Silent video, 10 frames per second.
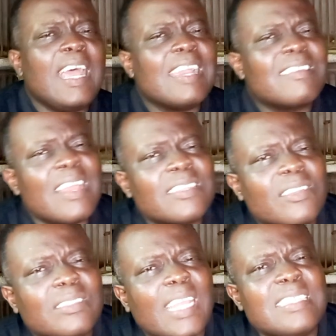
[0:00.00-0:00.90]

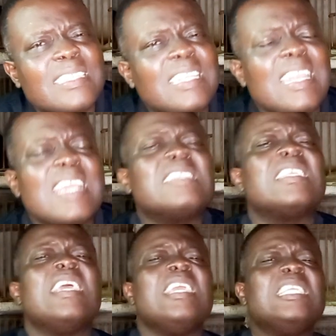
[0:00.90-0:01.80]
grasscutter sickness
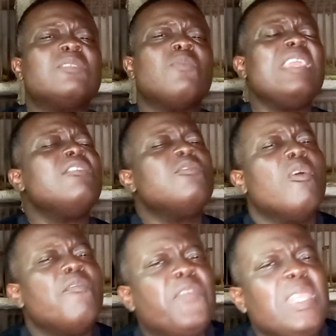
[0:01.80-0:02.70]
is when you
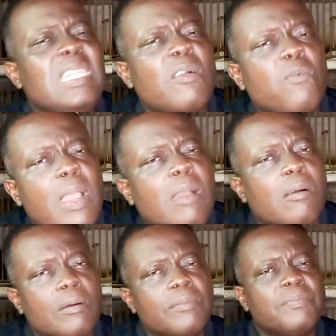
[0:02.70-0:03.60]
don't feed them
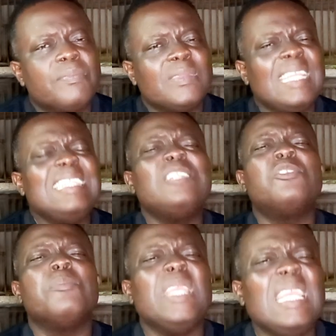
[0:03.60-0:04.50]
well. They need
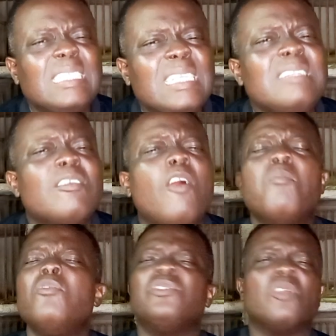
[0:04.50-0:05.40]
to be eating
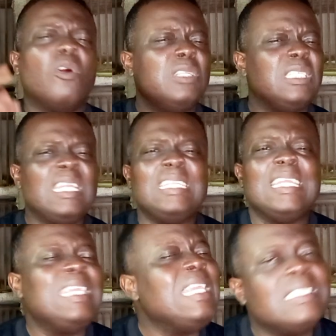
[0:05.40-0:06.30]
almost all the day
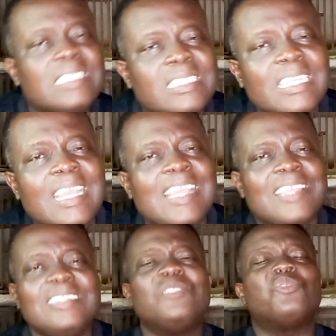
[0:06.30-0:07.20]
they eat.
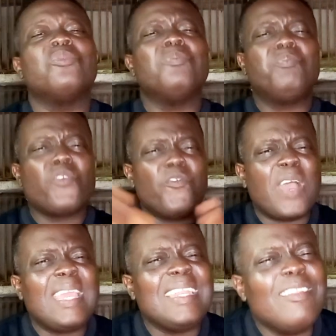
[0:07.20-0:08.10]
You need to
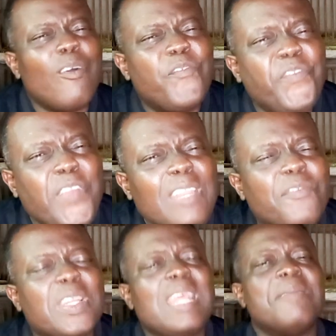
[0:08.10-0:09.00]
provide enough feed
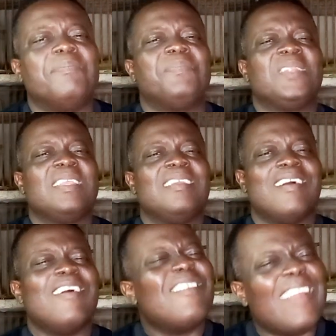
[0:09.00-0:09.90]
for them,
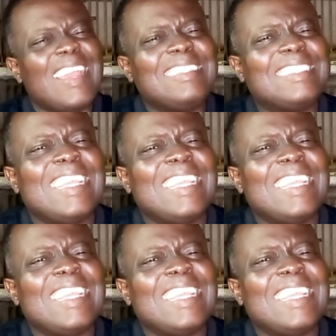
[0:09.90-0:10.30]
all right?